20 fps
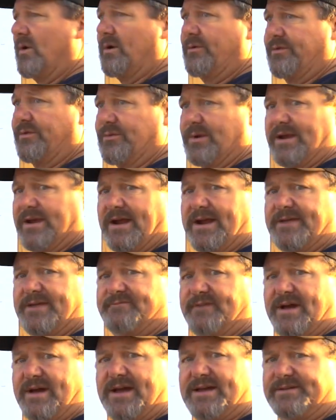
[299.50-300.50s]

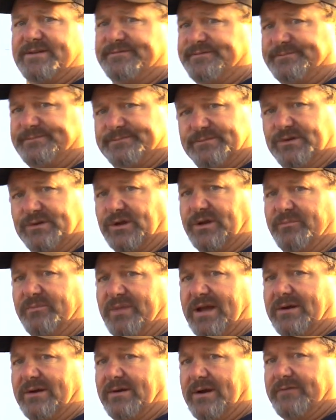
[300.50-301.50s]
395, looking
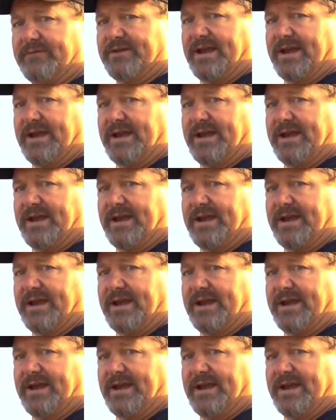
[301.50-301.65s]
better every